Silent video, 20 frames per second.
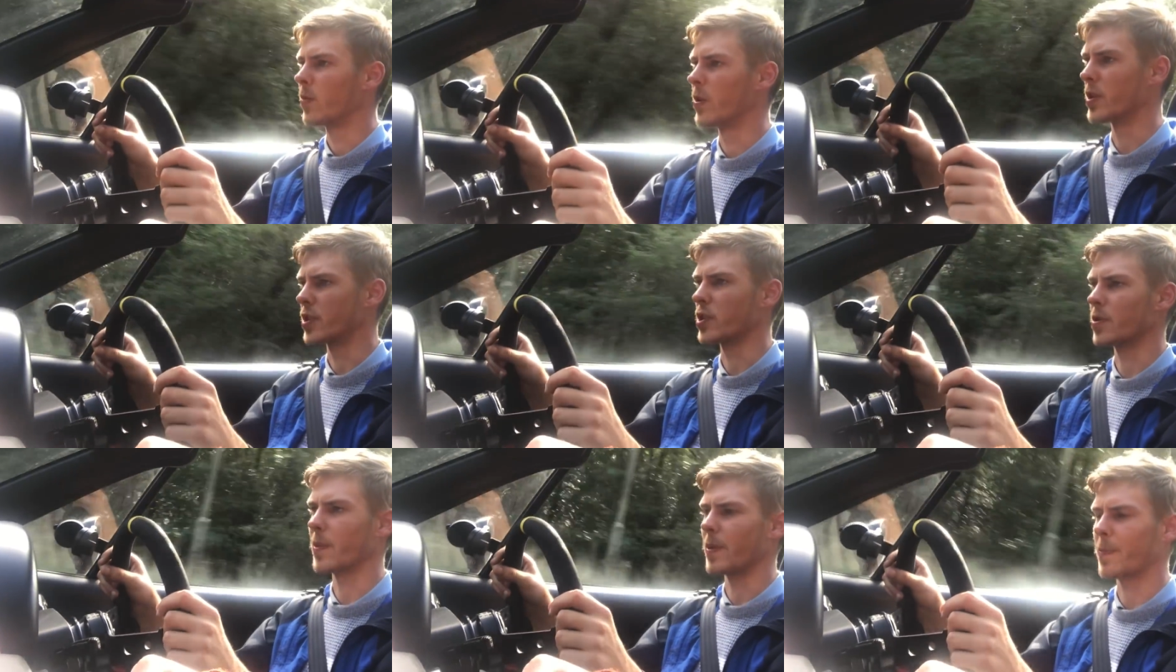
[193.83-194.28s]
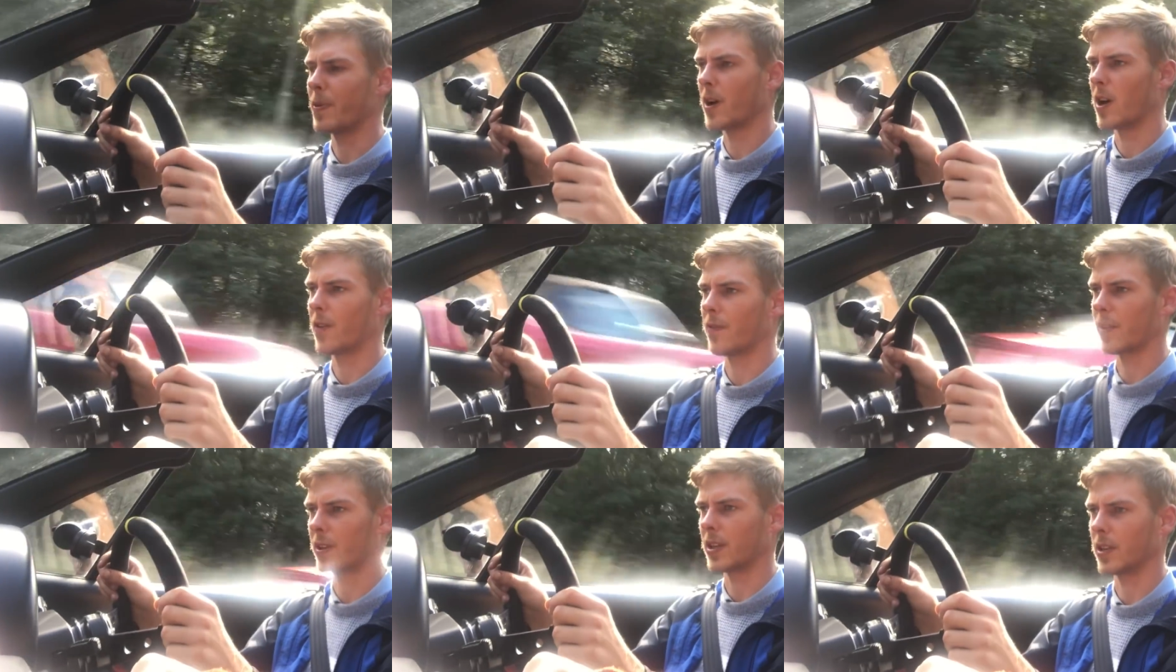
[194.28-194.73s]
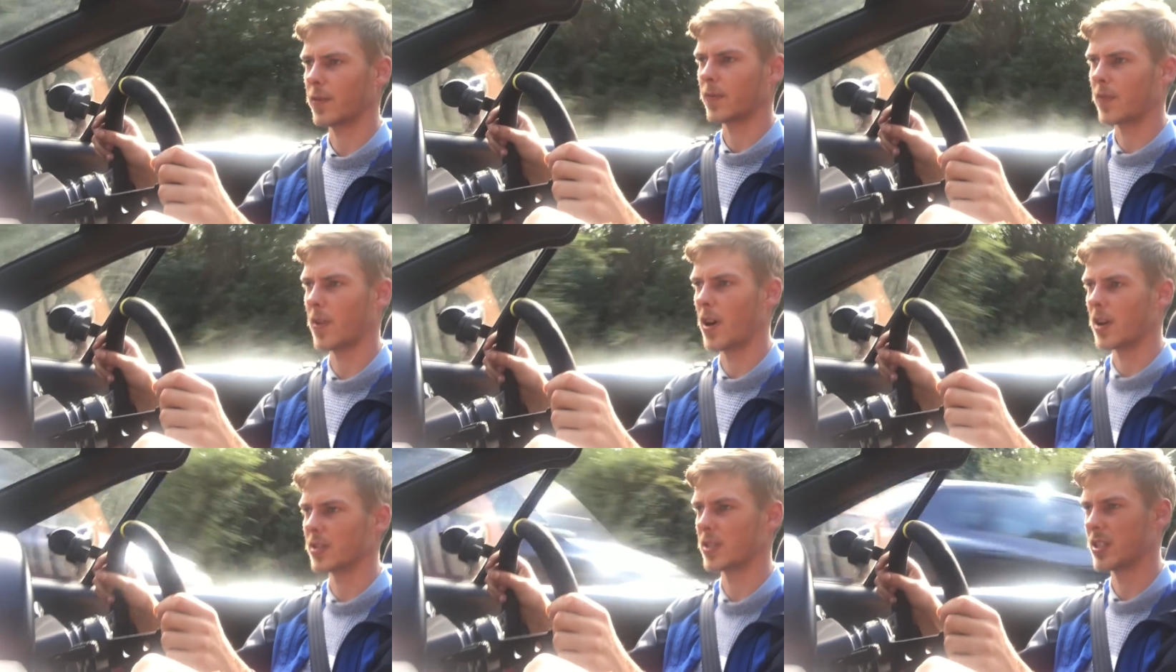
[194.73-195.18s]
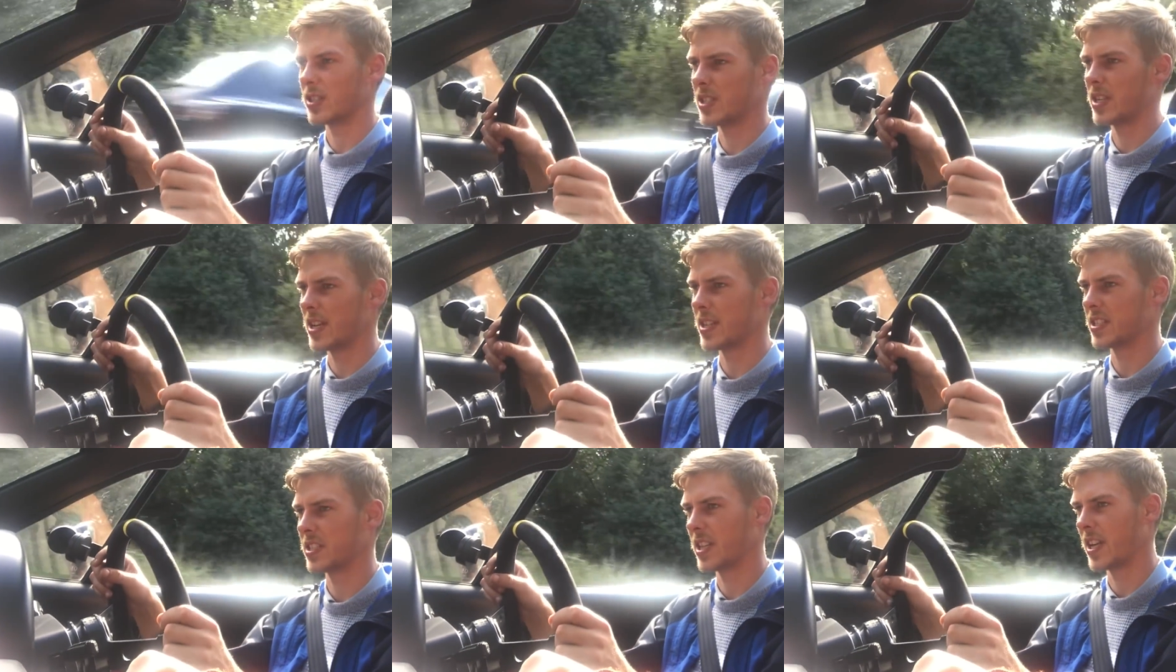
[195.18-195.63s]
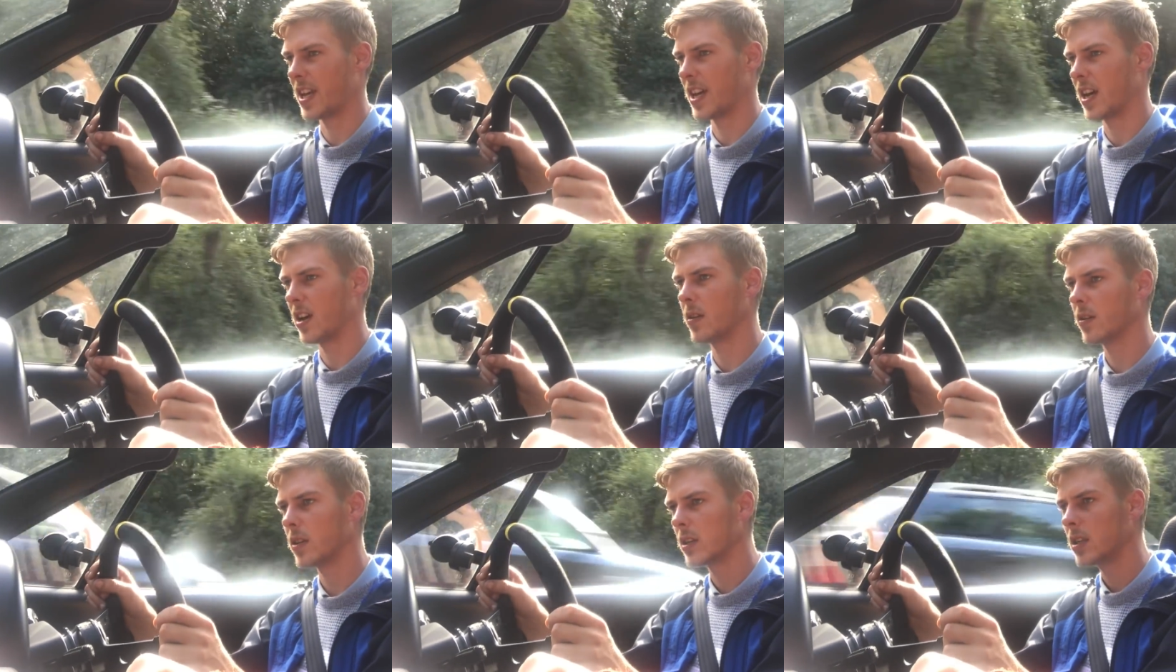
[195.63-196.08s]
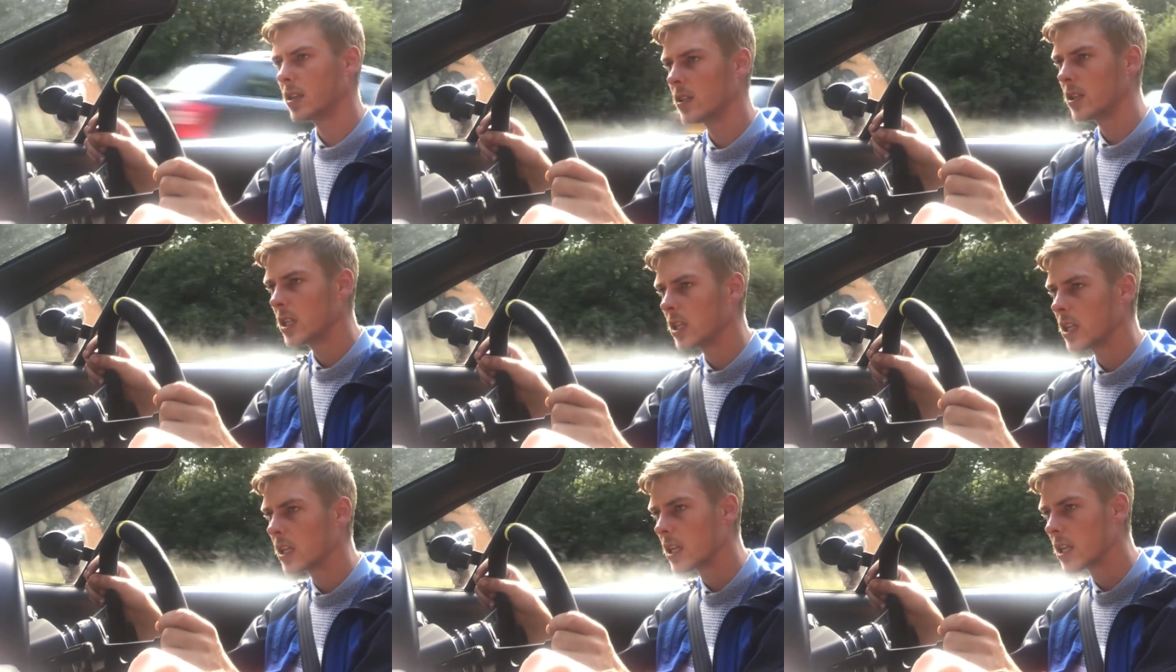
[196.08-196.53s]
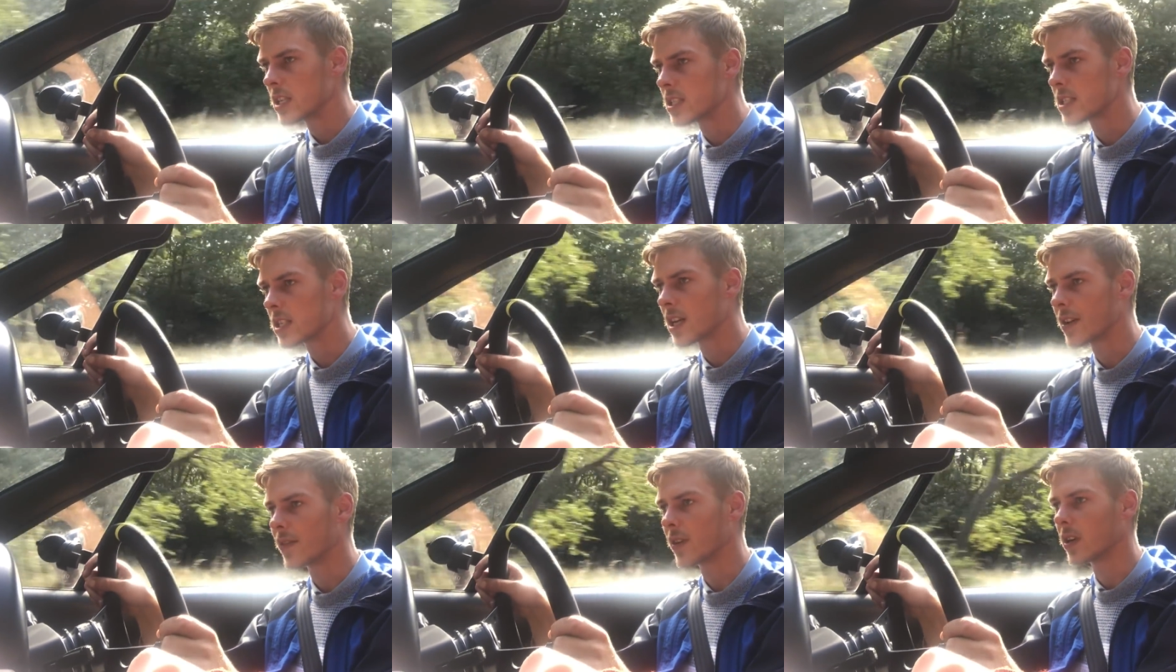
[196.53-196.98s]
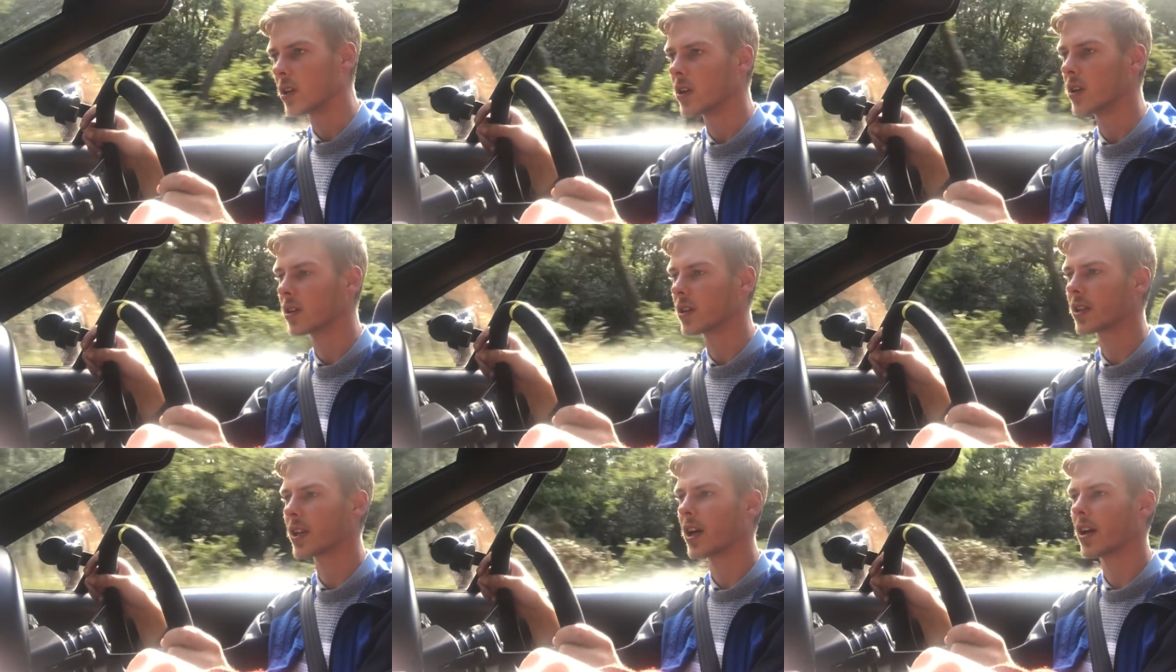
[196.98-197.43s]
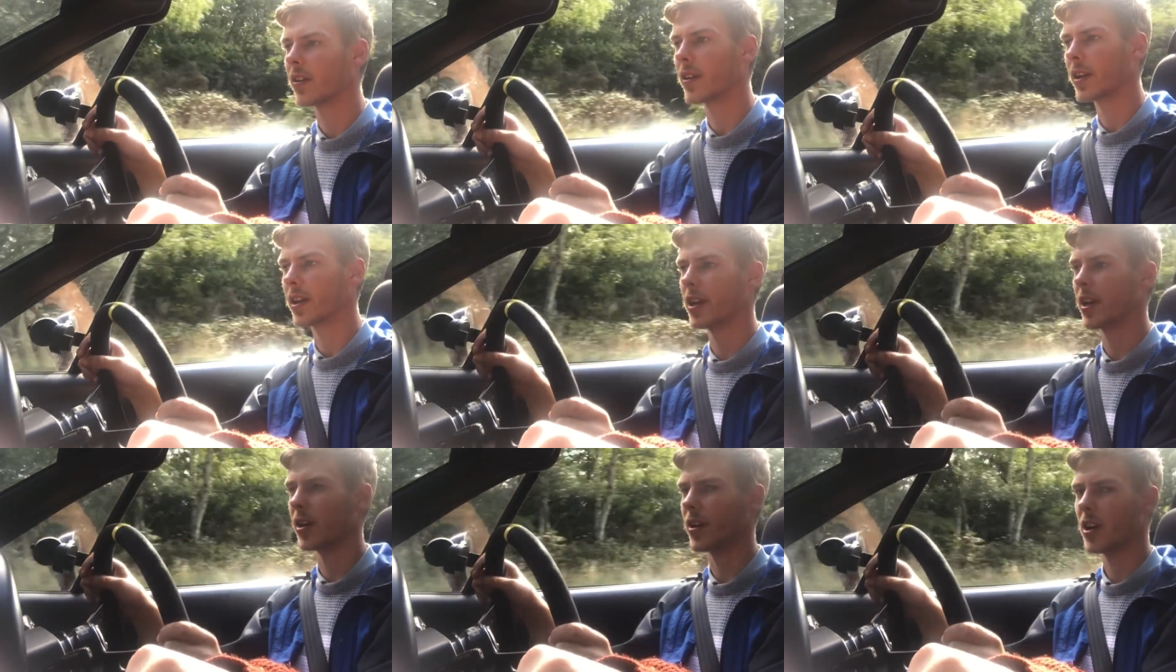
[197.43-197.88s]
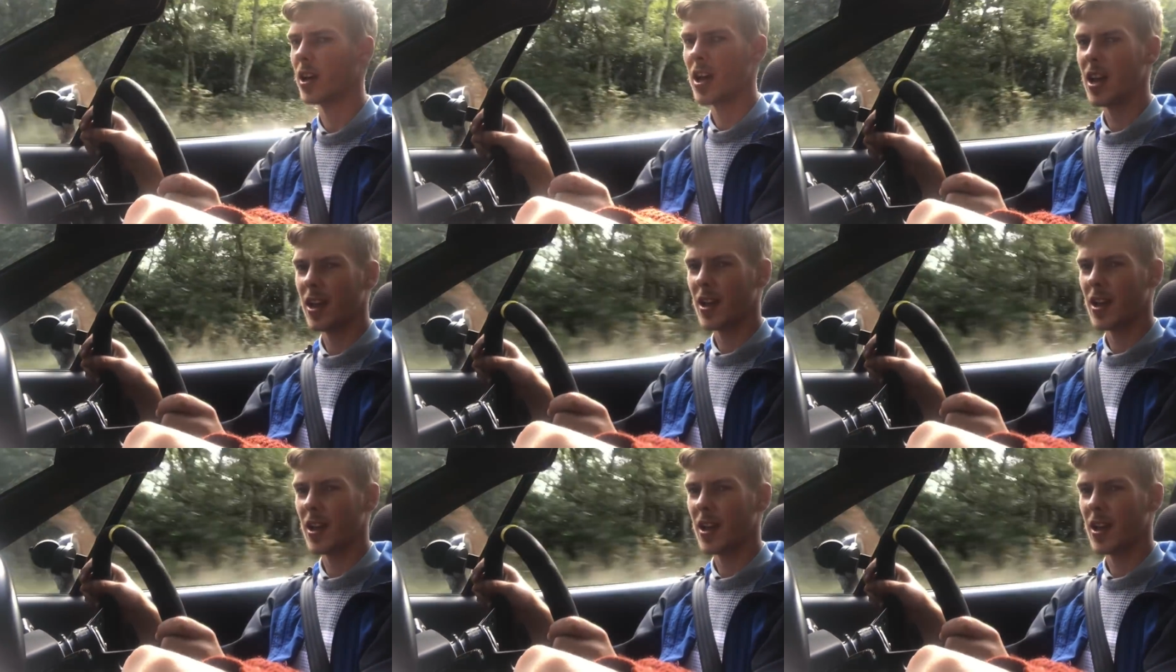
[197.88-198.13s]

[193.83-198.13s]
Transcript: which will be perfectly fine to test it out. Let's have a look down here.